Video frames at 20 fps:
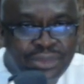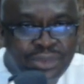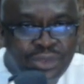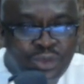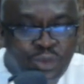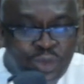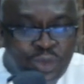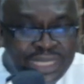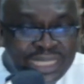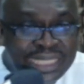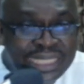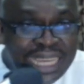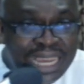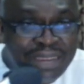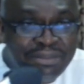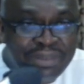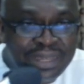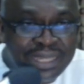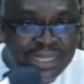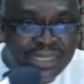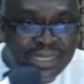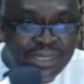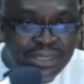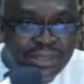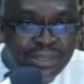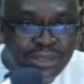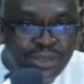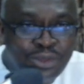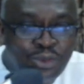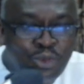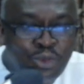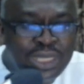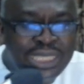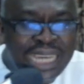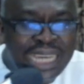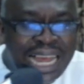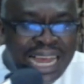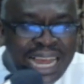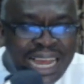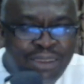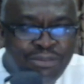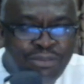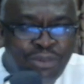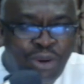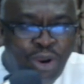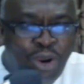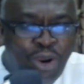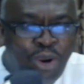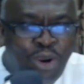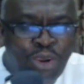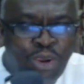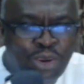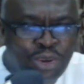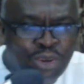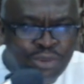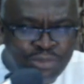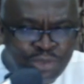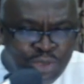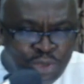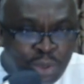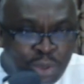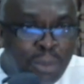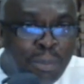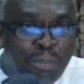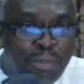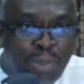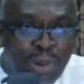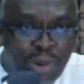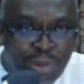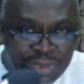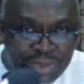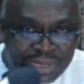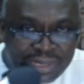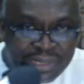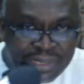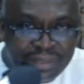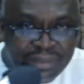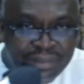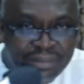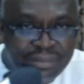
which is harvest, which have all of you plus.